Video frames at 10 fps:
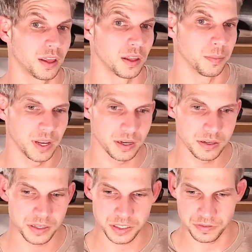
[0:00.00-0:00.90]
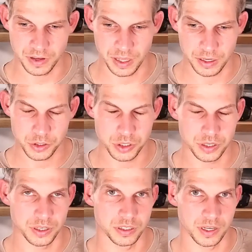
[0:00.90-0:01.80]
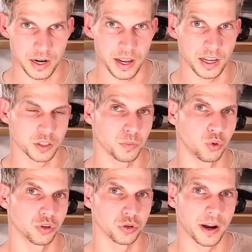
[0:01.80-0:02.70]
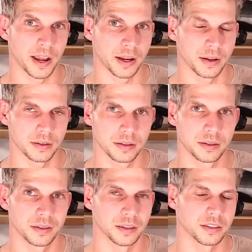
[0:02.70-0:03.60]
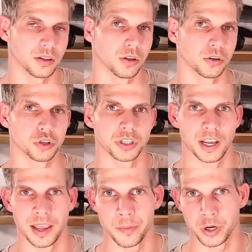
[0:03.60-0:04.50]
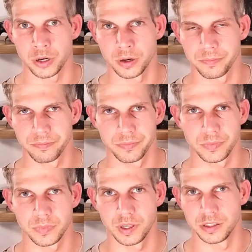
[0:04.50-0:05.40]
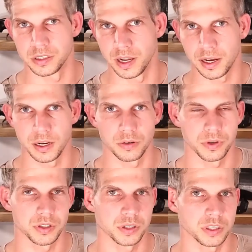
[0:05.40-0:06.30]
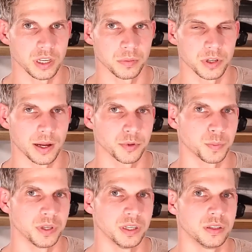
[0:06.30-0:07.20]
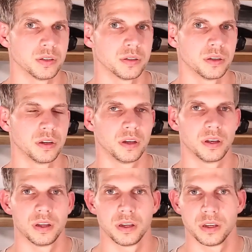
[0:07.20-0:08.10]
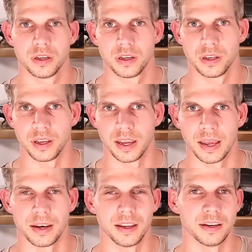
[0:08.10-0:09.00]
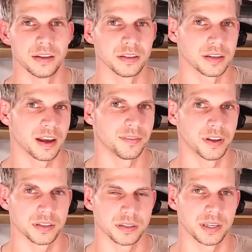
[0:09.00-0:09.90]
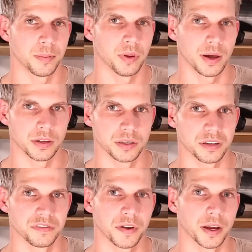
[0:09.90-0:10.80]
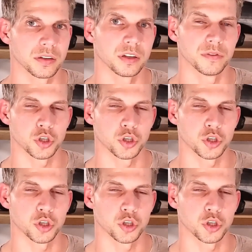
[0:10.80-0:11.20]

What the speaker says: The main disadvantage is that it has more drag. It's a larger diameter. It's not going to reach the same top speeds. And it does have that stabilizing effect of a